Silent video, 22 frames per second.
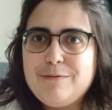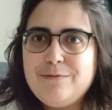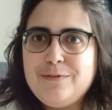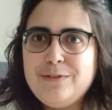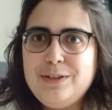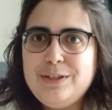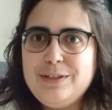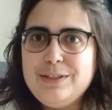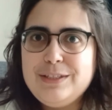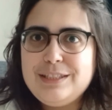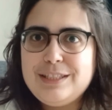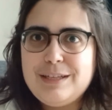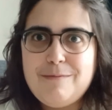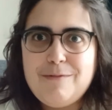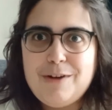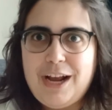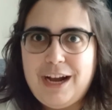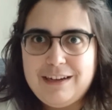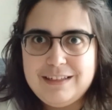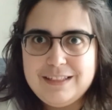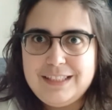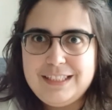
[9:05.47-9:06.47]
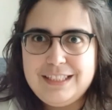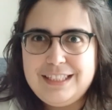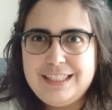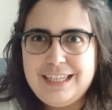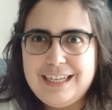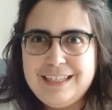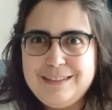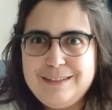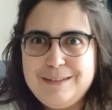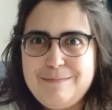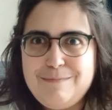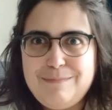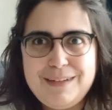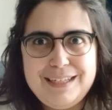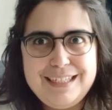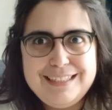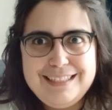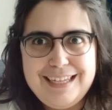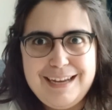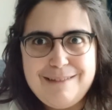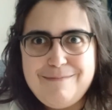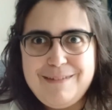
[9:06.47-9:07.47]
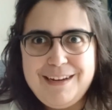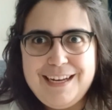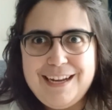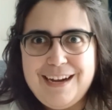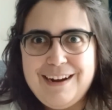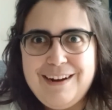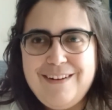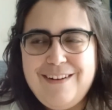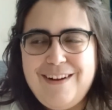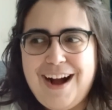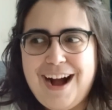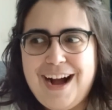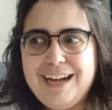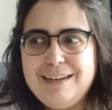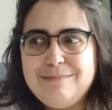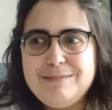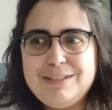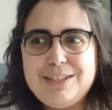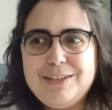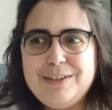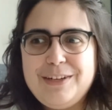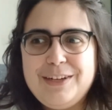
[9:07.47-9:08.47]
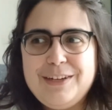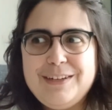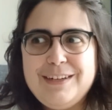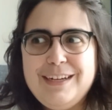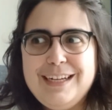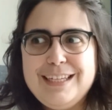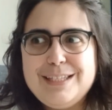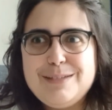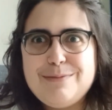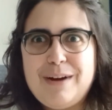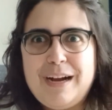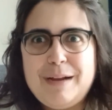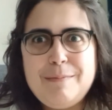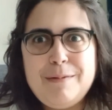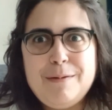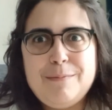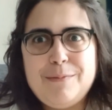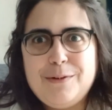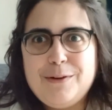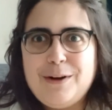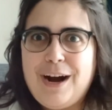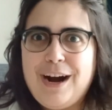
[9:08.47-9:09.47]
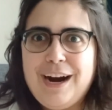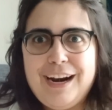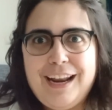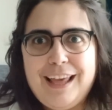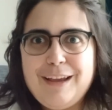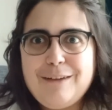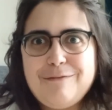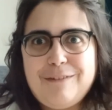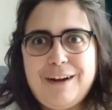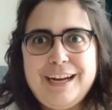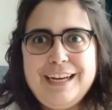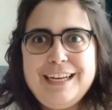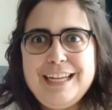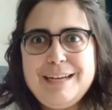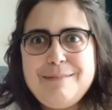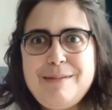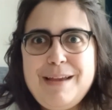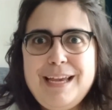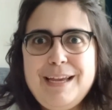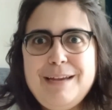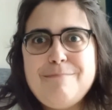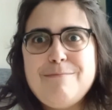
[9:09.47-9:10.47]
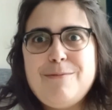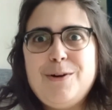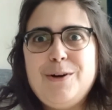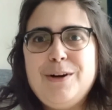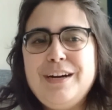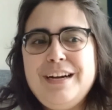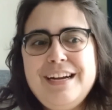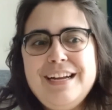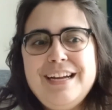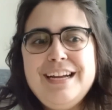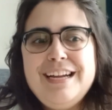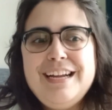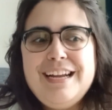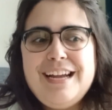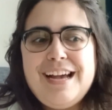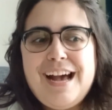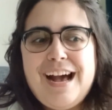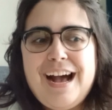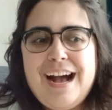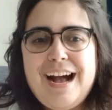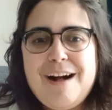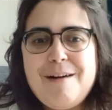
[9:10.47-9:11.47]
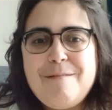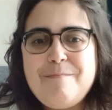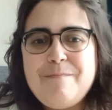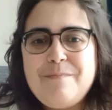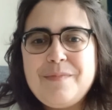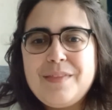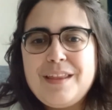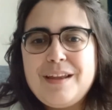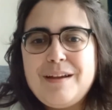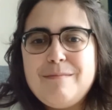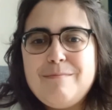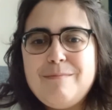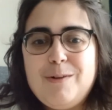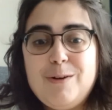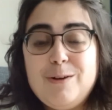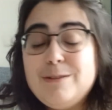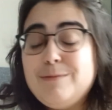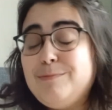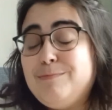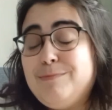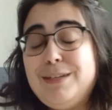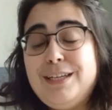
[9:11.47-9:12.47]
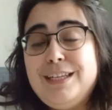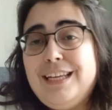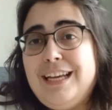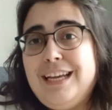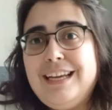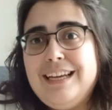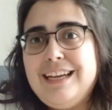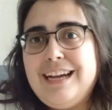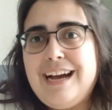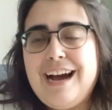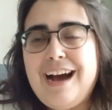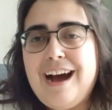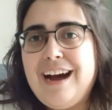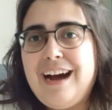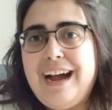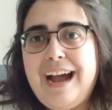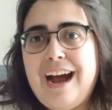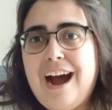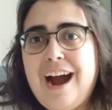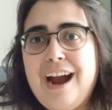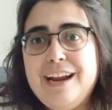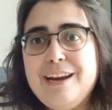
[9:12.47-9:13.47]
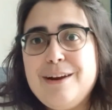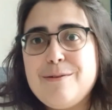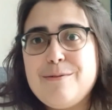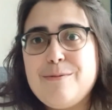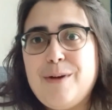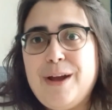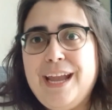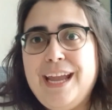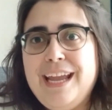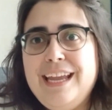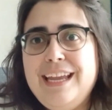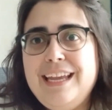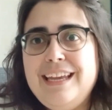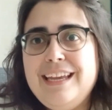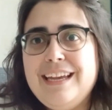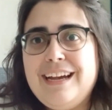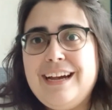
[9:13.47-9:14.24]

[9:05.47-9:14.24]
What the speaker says: through someone else's channel, please let me know. I am so curious why people are like finding me more. But either way,